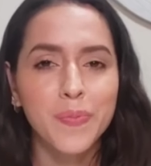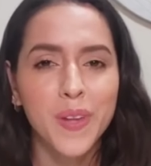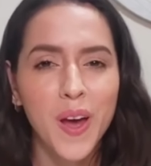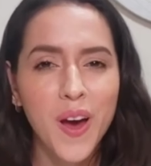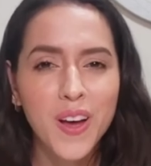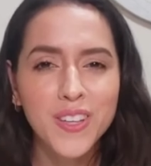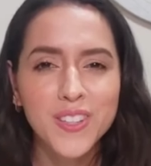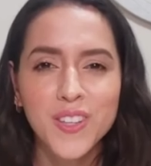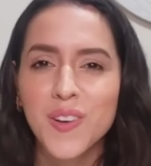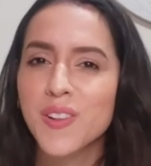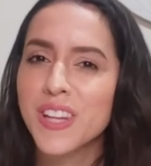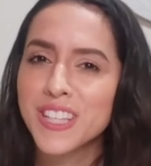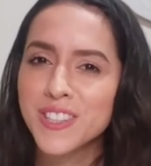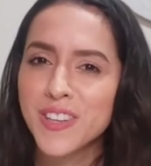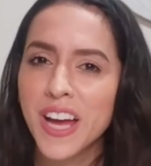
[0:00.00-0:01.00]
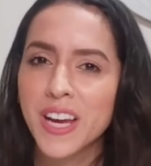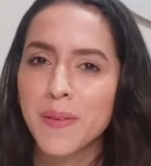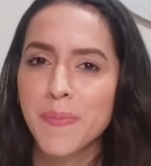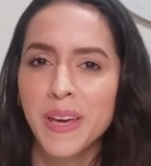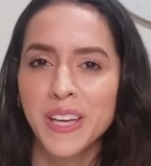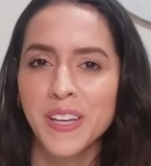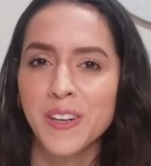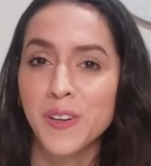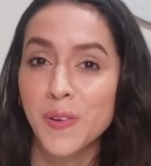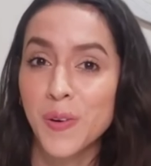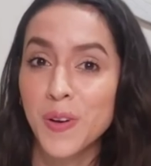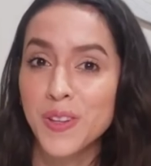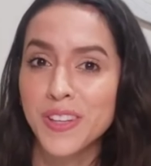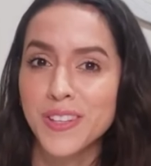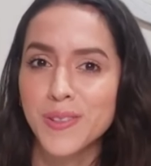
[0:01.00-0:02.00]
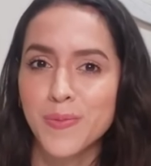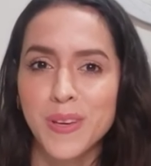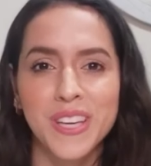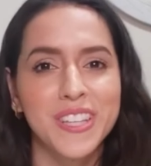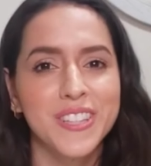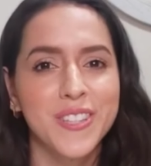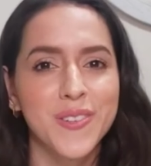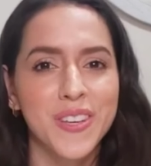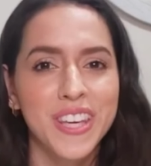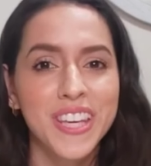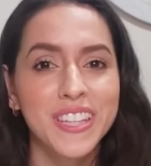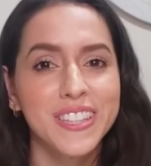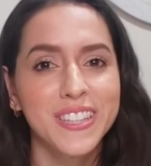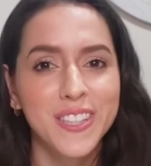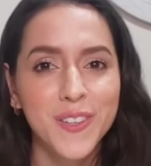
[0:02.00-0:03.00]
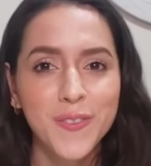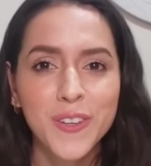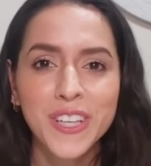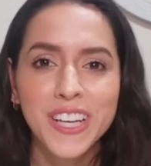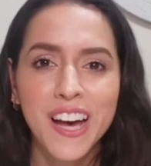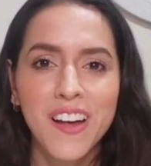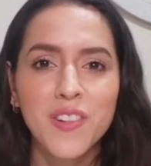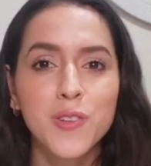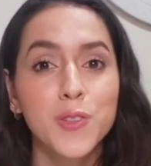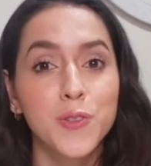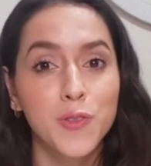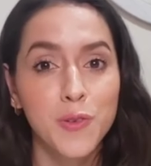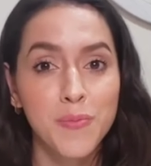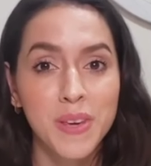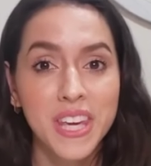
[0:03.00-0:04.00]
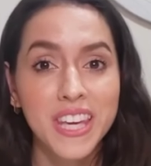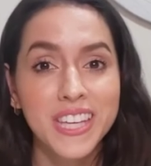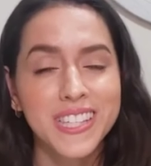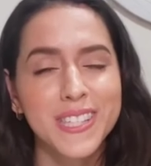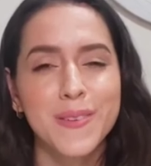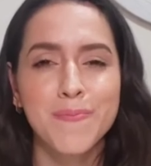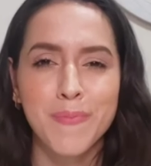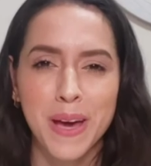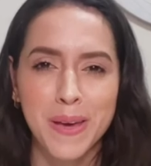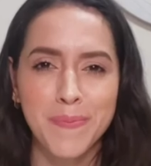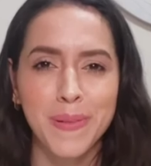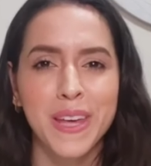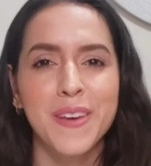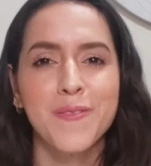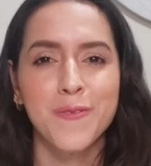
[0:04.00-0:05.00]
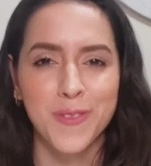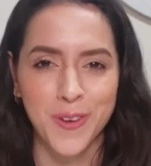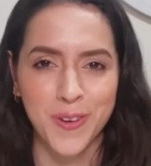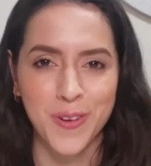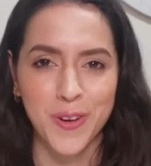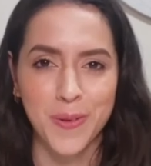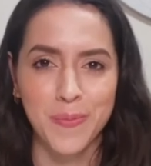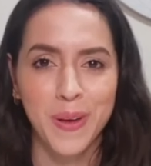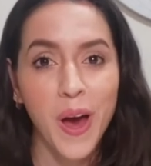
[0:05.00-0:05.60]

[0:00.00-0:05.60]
Also, let's try to make it a goal this week to eat different colors from each My Plate food group.